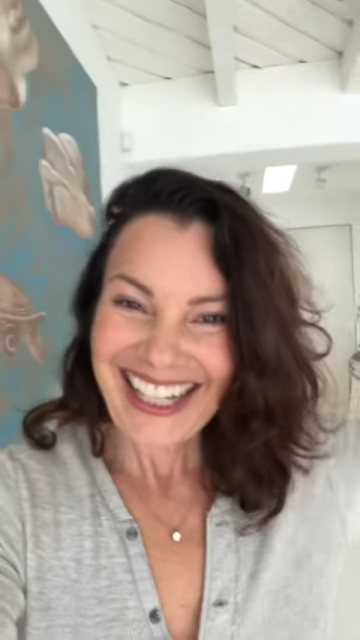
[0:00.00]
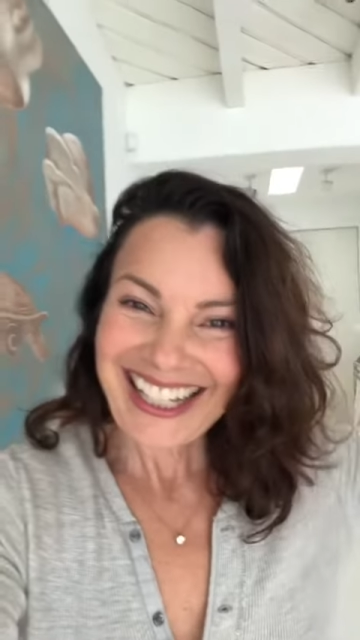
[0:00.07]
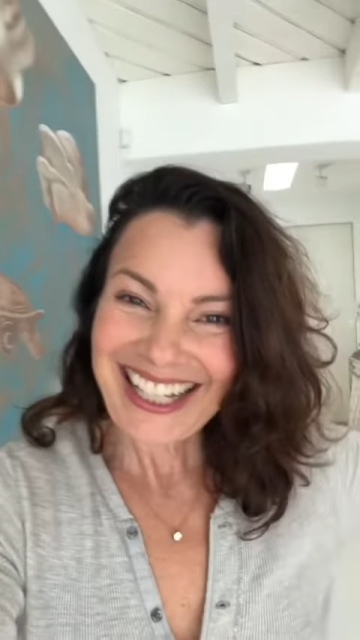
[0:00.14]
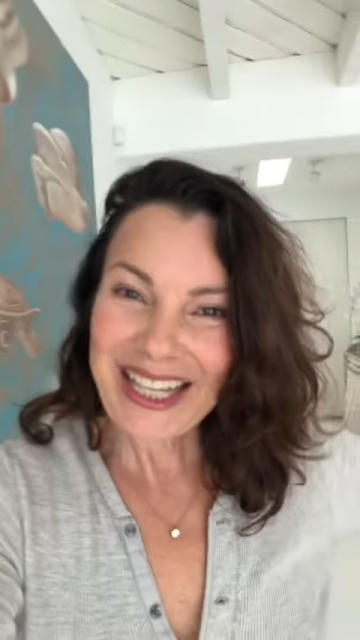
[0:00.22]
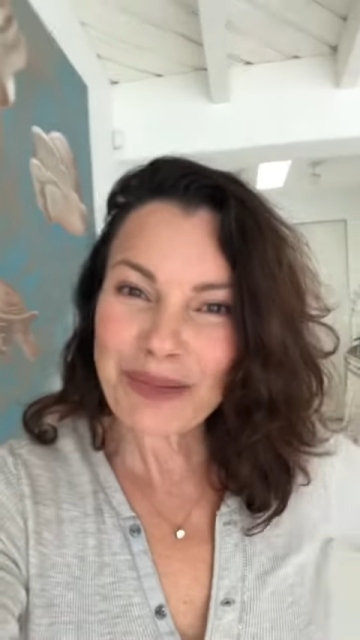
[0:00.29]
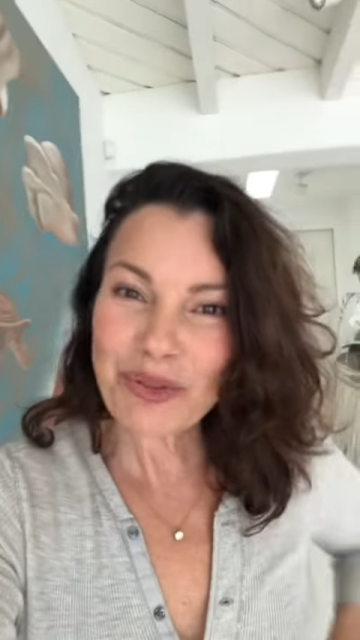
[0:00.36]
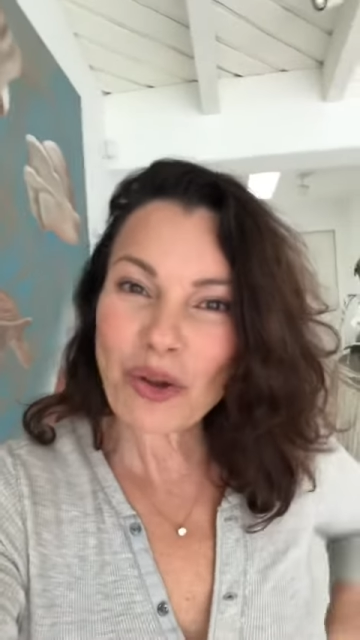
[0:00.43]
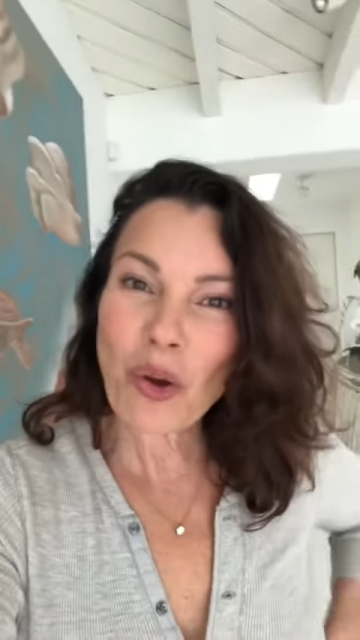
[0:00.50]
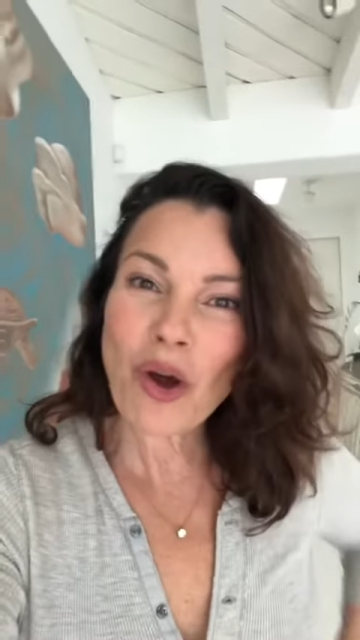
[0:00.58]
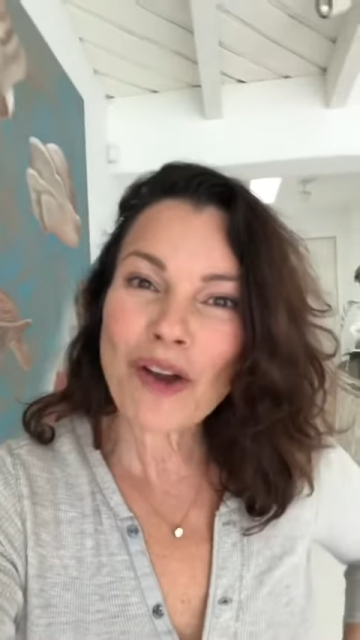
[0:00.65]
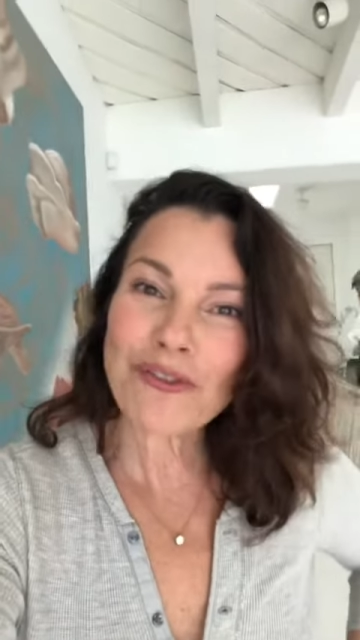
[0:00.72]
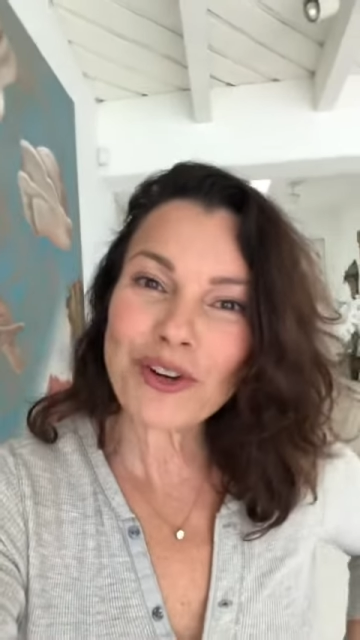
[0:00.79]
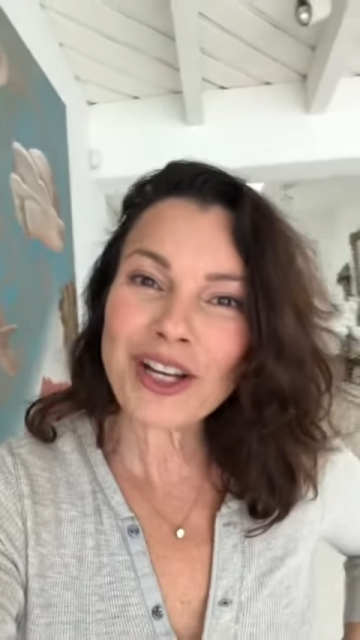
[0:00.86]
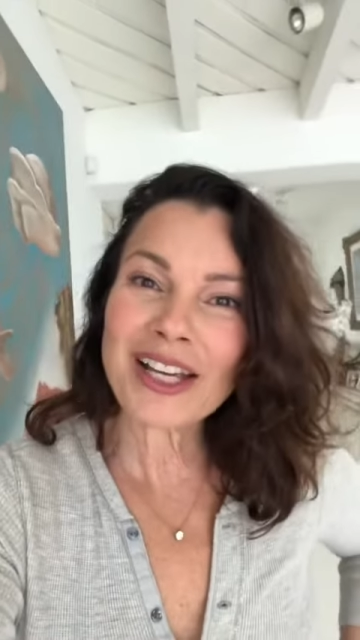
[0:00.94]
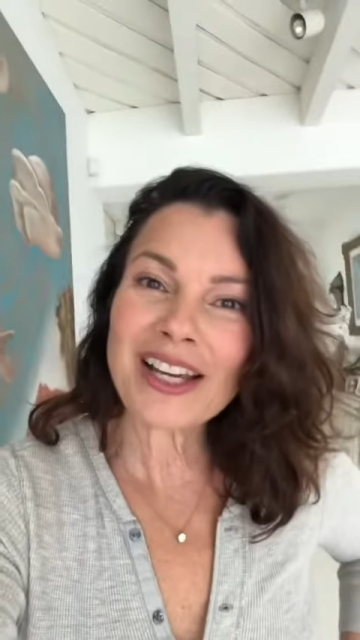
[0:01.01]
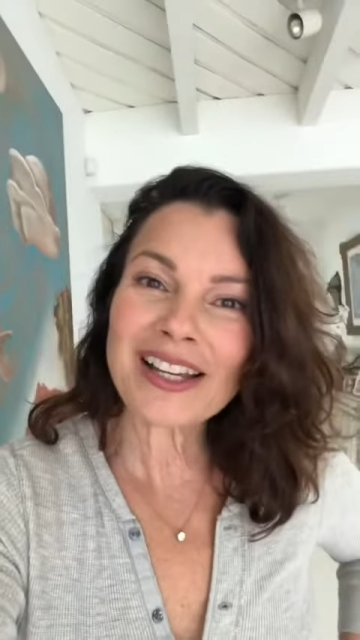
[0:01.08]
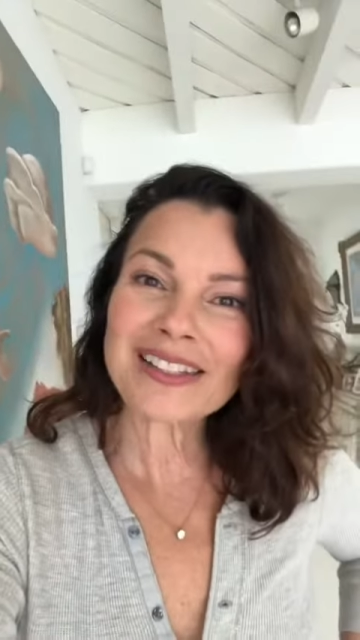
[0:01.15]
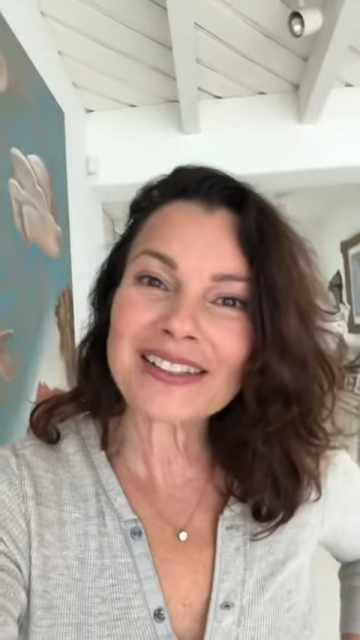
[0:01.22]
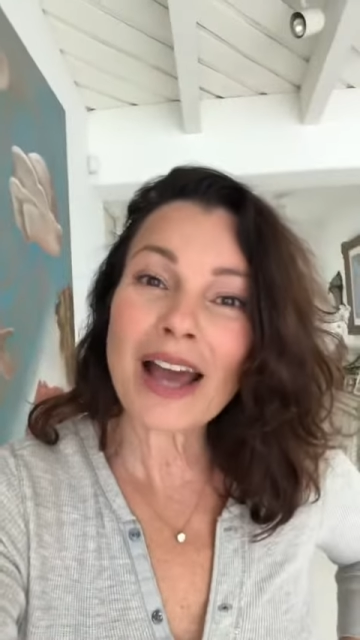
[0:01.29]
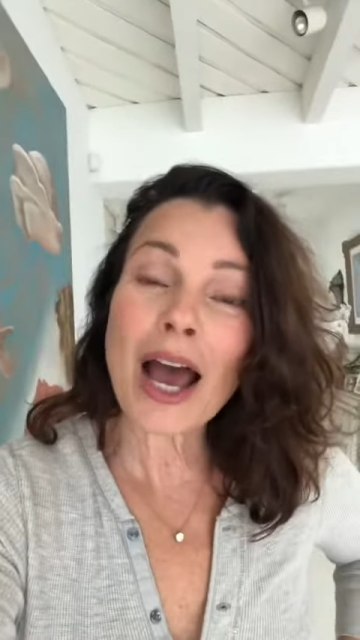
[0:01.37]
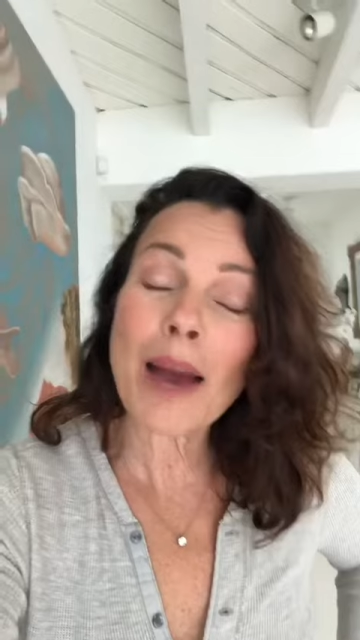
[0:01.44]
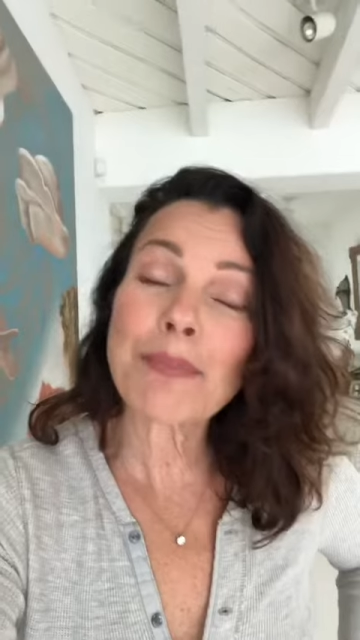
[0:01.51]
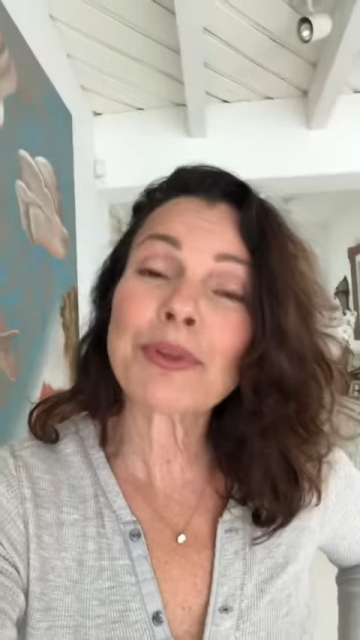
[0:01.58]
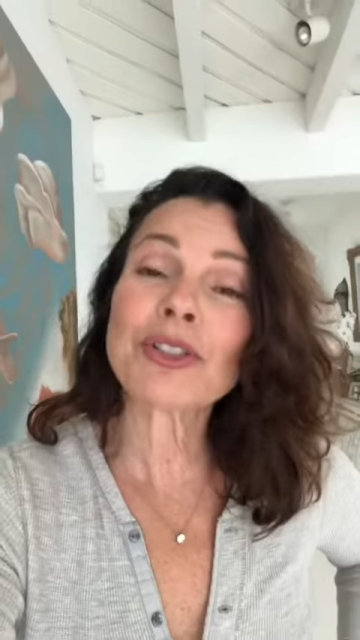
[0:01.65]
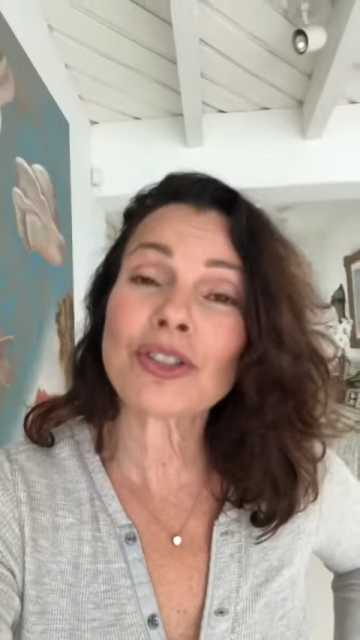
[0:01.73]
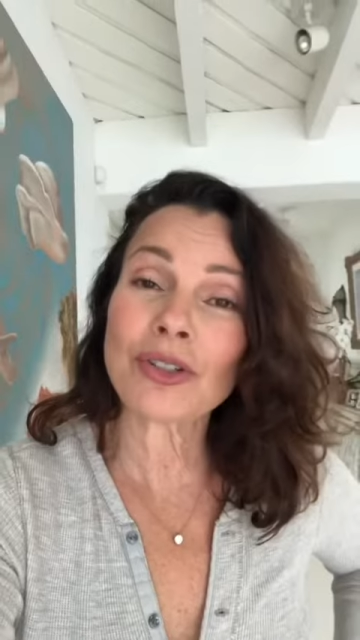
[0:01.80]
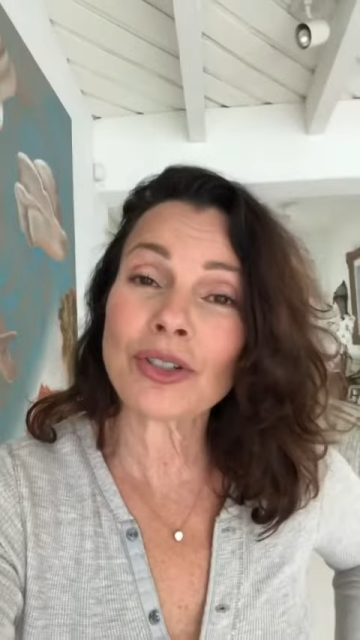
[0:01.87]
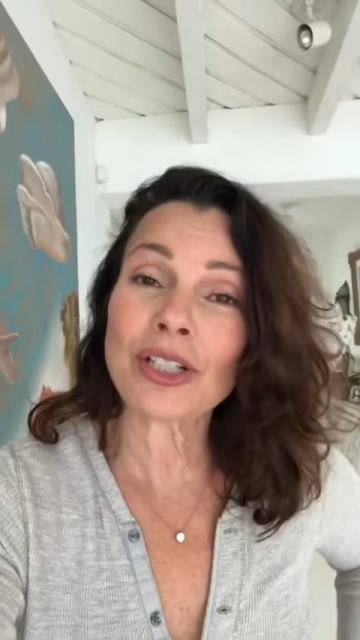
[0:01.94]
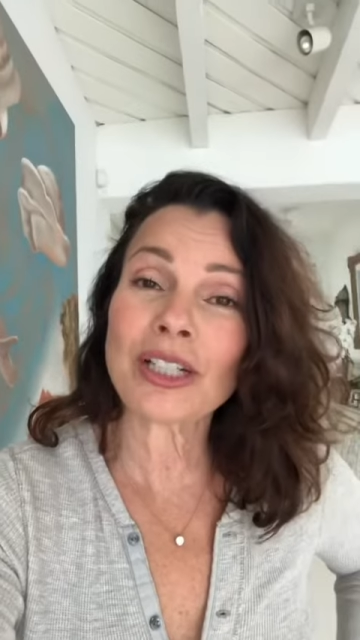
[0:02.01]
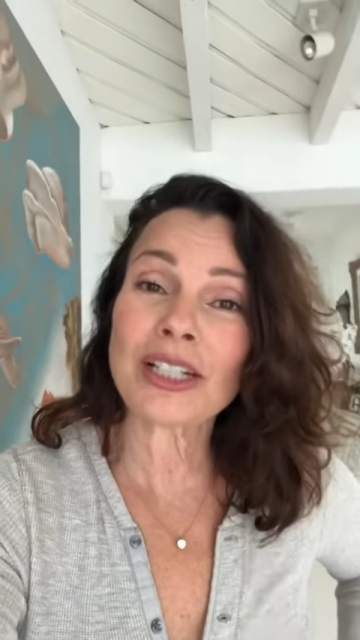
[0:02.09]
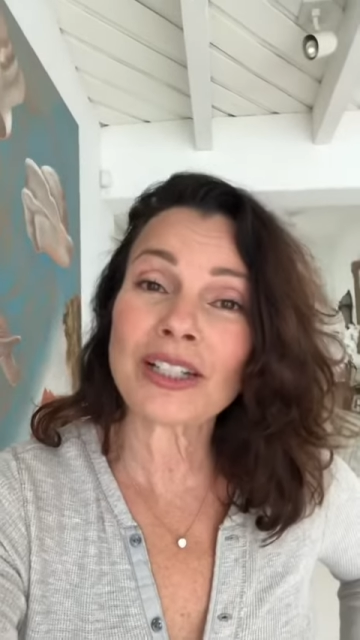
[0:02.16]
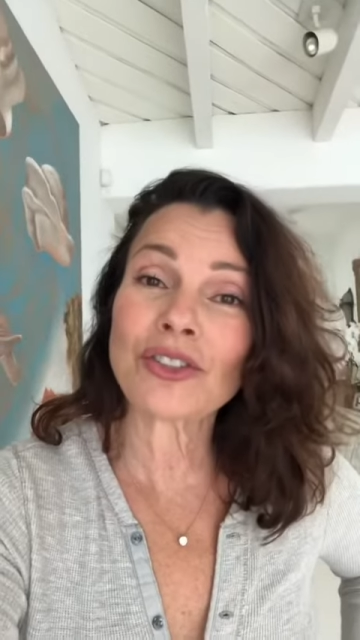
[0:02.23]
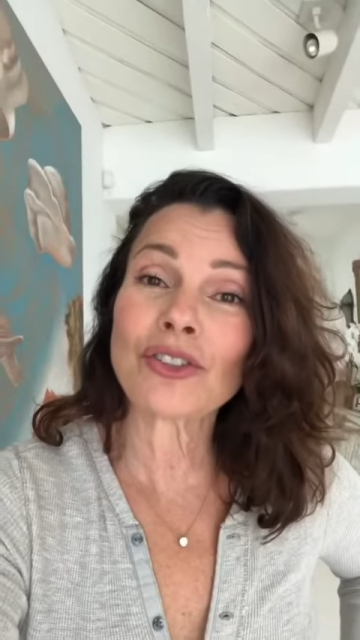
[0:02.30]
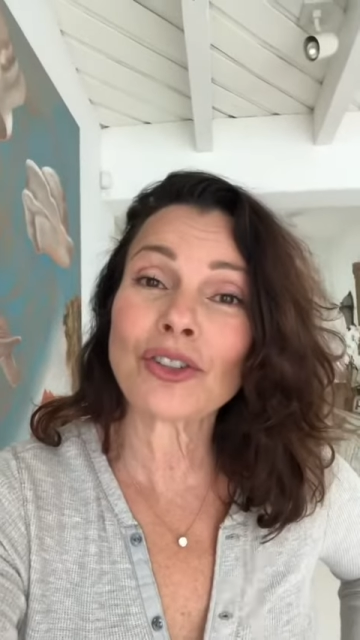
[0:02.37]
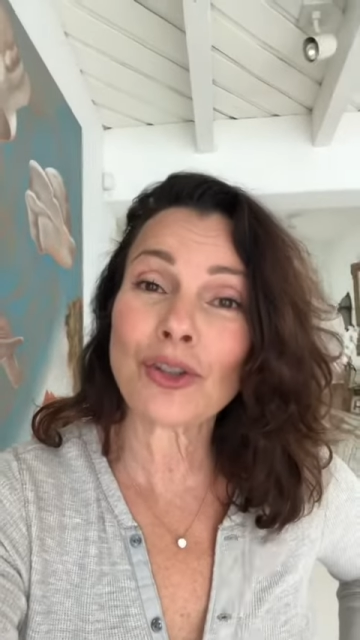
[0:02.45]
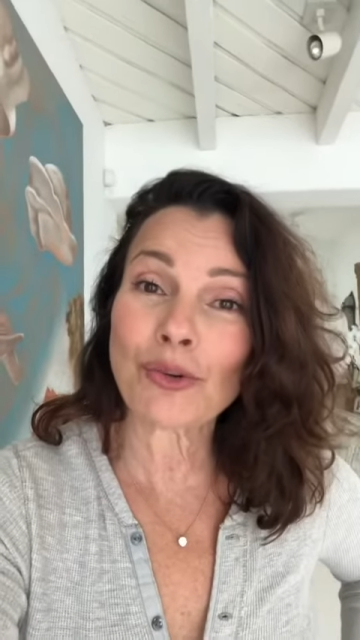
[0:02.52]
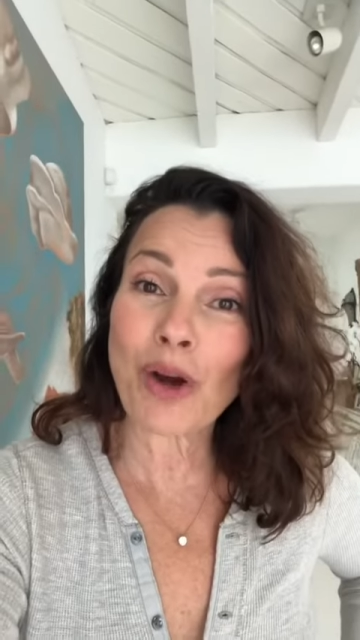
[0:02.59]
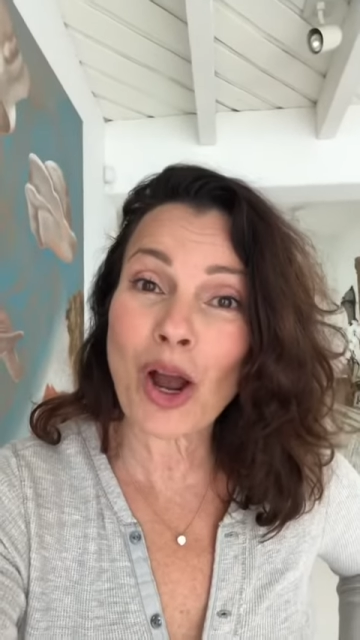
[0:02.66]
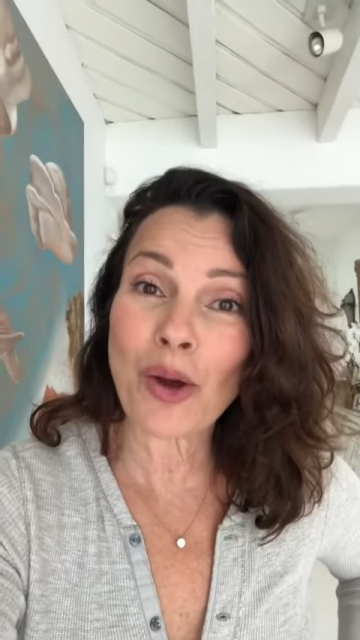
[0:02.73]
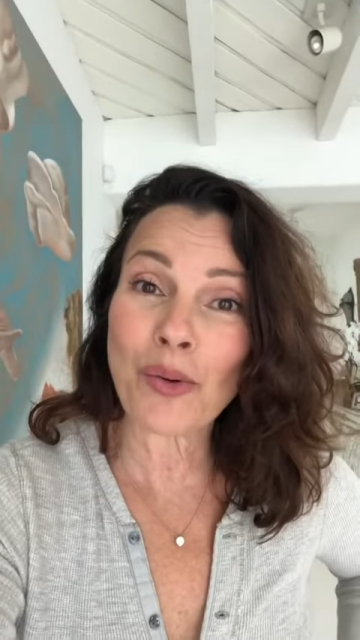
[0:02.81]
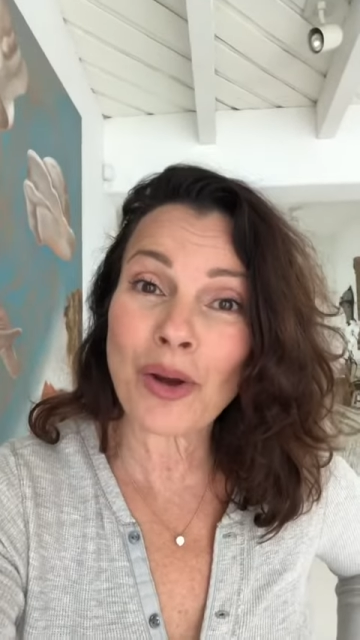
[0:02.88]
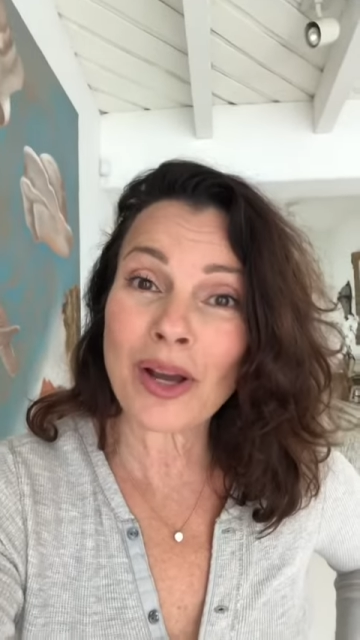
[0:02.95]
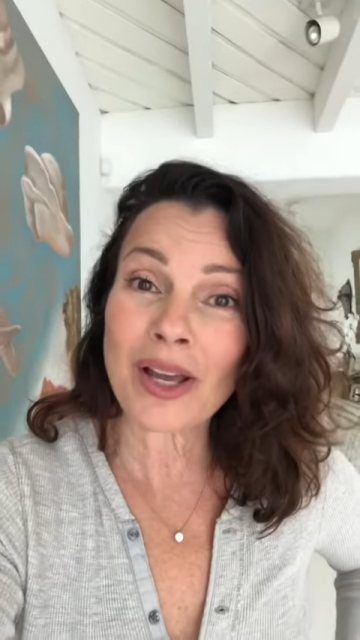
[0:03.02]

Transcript: keeps offering us opportunities to grow